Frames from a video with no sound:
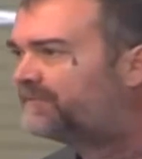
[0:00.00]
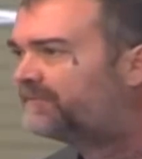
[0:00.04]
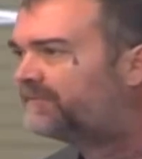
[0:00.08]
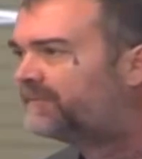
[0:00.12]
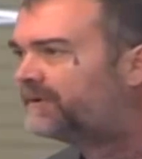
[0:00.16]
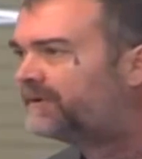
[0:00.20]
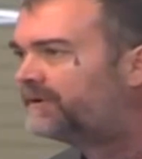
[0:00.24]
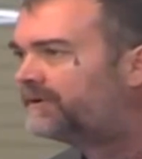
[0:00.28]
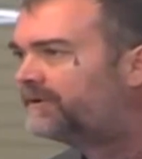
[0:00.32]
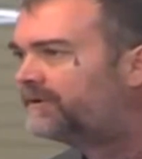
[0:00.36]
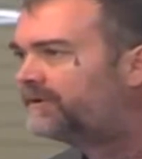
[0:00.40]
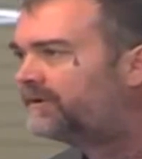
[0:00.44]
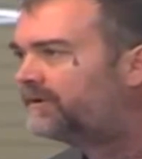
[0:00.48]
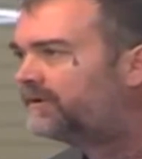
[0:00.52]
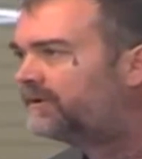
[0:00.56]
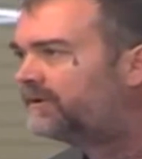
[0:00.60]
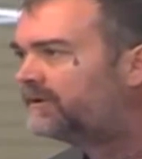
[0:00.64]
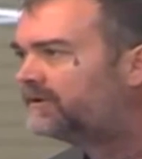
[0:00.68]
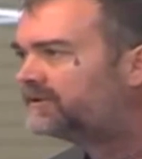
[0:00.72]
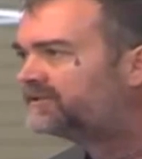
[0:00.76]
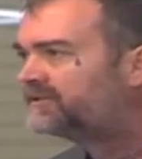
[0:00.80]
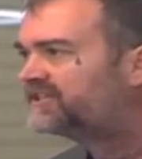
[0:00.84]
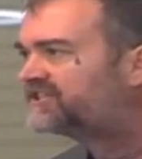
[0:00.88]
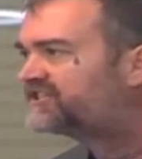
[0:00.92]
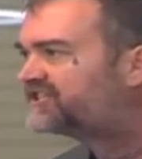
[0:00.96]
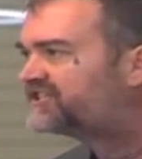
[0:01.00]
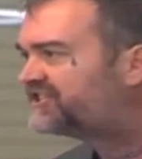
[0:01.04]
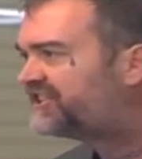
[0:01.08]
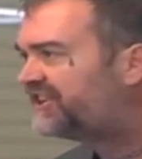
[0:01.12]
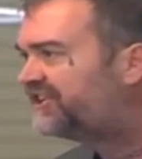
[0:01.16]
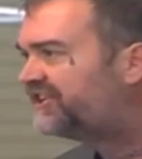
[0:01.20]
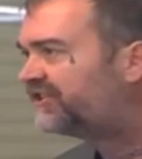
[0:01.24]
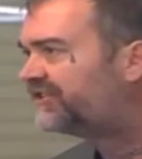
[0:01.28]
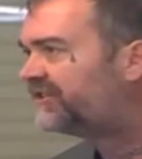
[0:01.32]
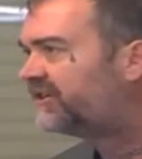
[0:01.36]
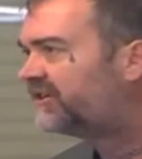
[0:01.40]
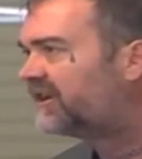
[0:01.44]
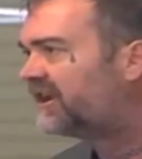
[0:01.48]
them, to
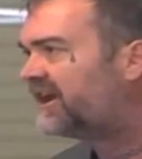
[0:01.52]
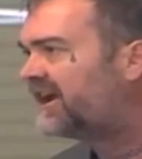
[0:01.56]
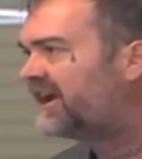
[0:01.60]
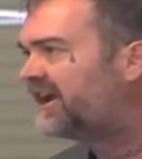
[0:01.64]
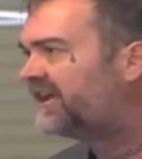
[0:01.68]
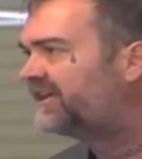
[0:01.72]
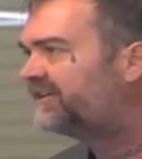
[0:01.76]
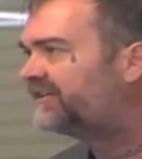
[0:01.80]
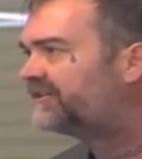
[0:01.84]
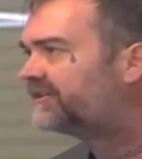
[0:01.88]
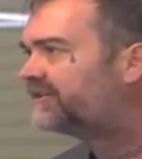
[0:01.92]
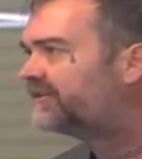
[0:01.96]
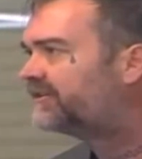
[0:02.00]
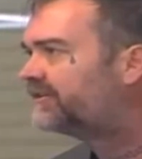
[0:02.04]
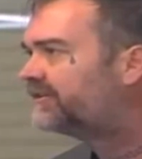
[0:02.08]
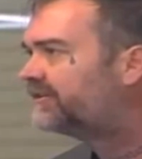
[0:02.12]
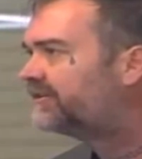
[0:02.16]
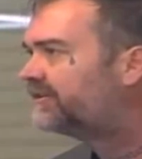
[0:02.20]
steal their land.